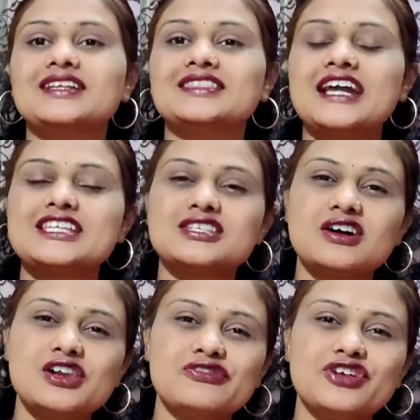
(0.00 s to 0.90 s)
That's
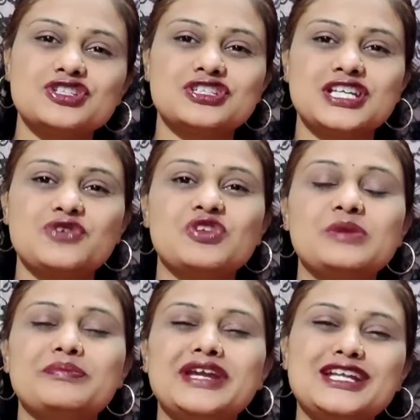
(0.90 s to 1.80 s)
all for today.
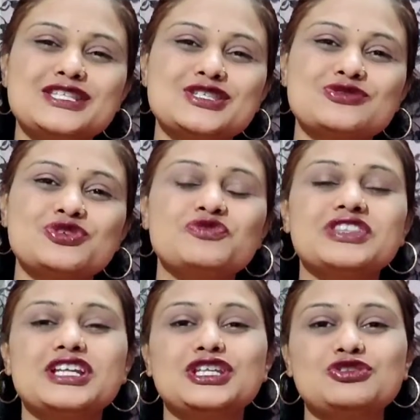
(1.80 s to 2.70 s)
We'll meet soon
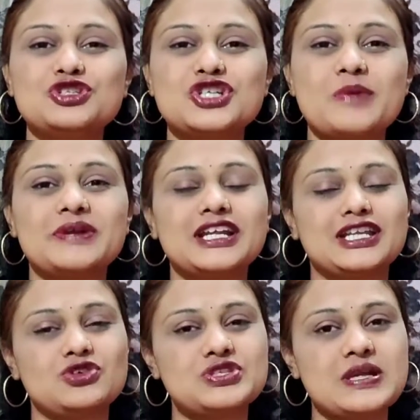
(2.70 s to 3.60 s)
with a new topic,
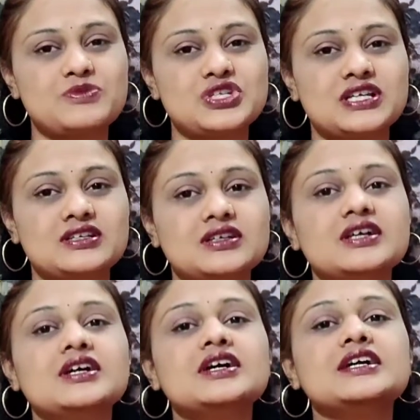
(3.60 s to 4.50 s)
new subject.
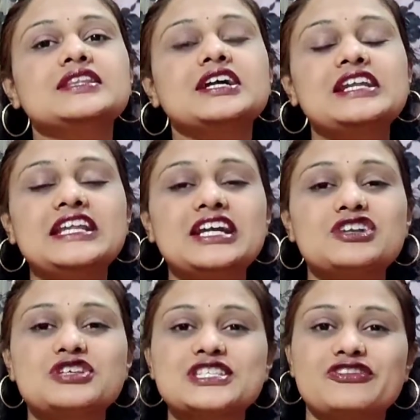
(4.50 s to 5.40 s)
The clinic
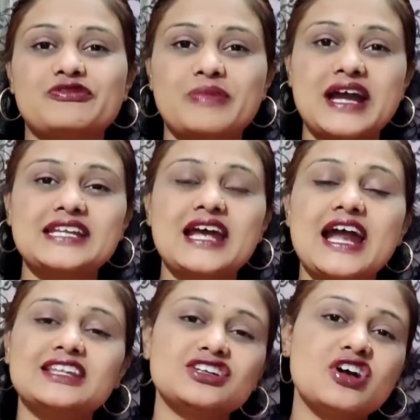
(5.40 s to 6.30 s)
address of mine
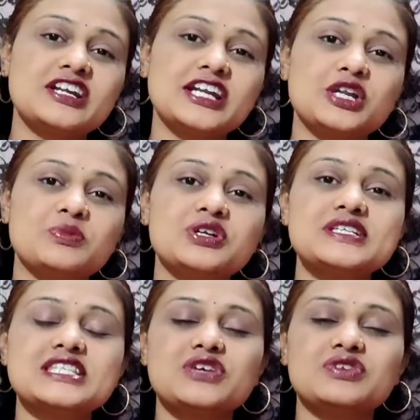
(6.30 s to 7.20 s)
and the contact number
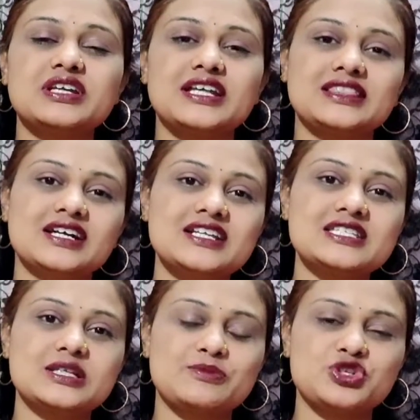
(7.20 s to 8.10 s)
is given in the
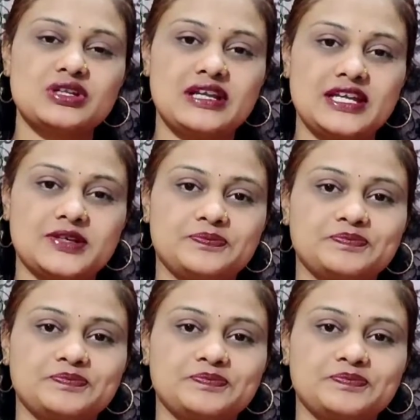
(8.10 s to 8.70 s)
description link.